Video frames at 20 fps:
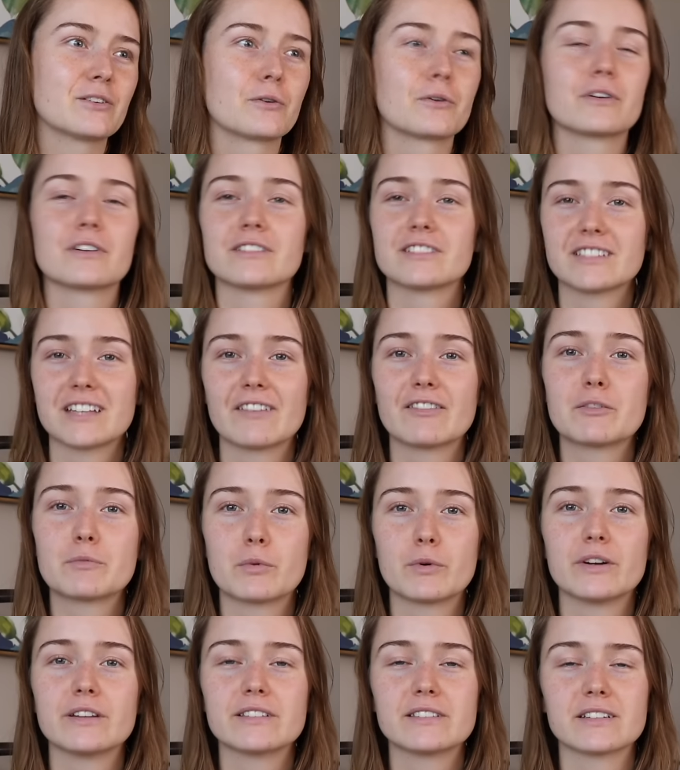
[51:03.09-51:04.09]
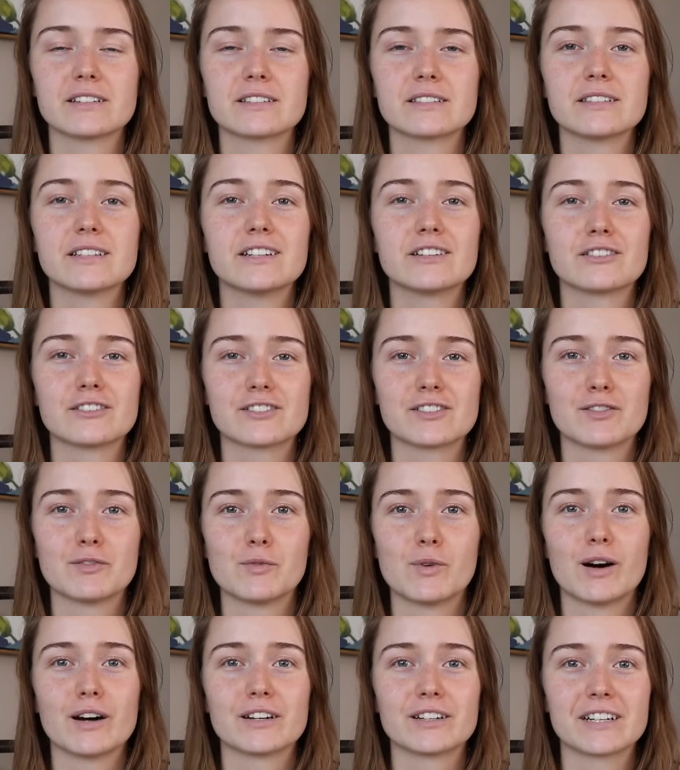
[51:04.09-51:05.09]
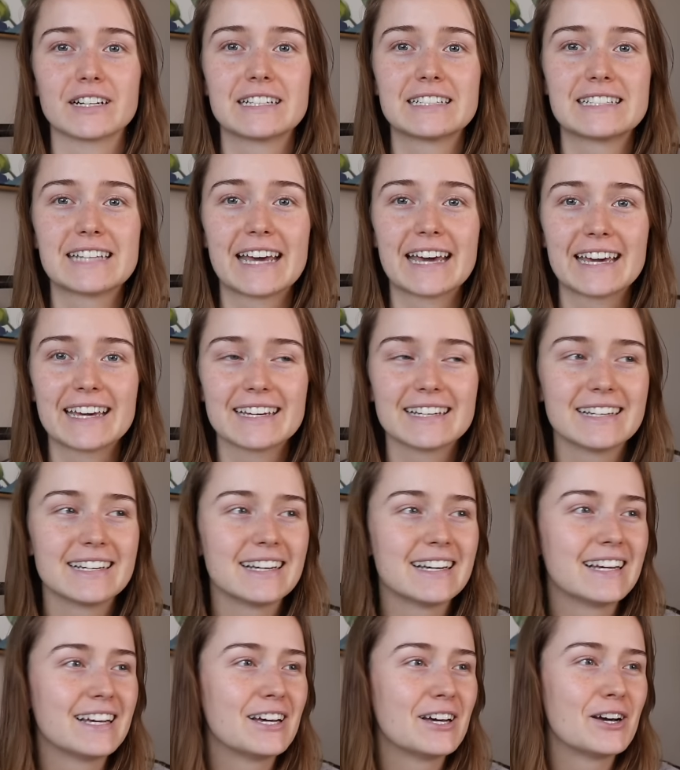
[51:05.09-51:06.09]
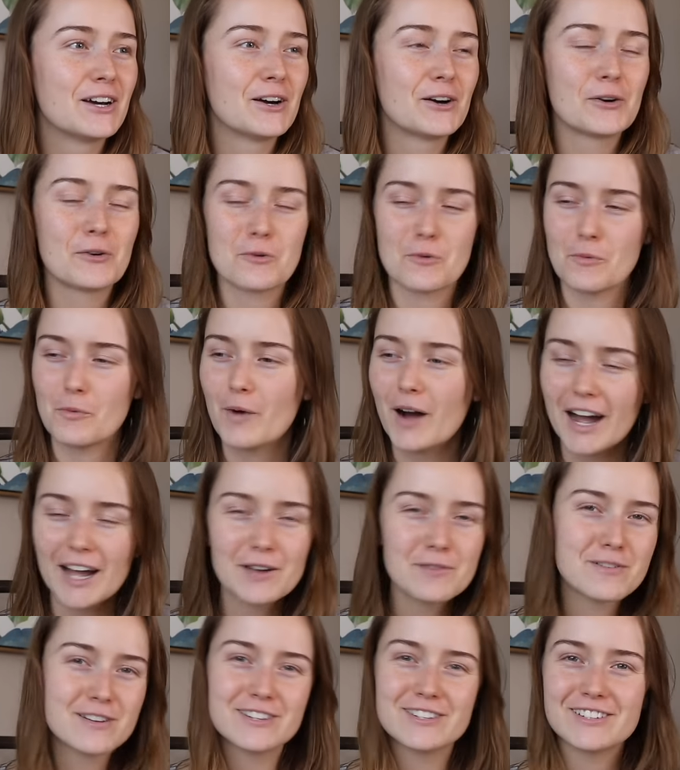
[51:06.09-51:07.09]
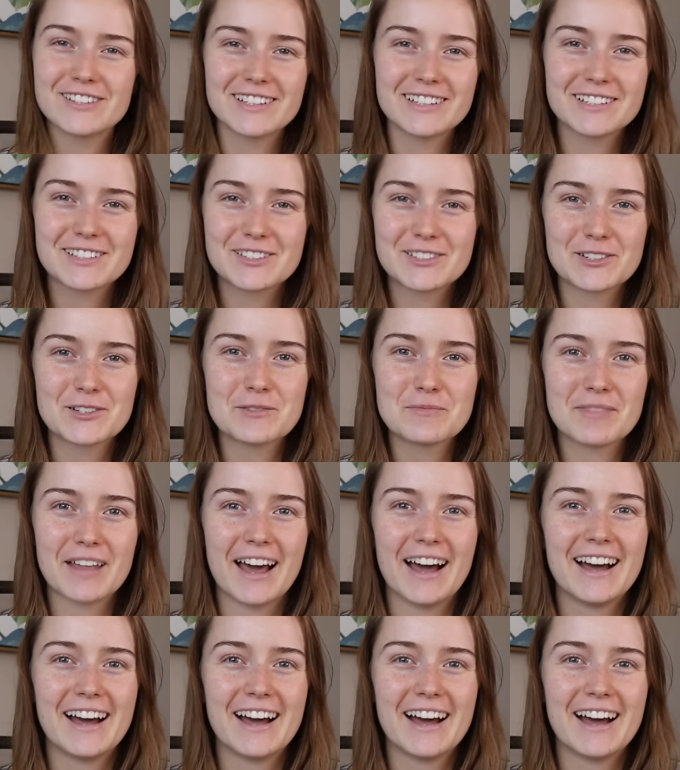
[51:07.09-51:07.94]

or 7.6 liters of water a day. Why would she assume that?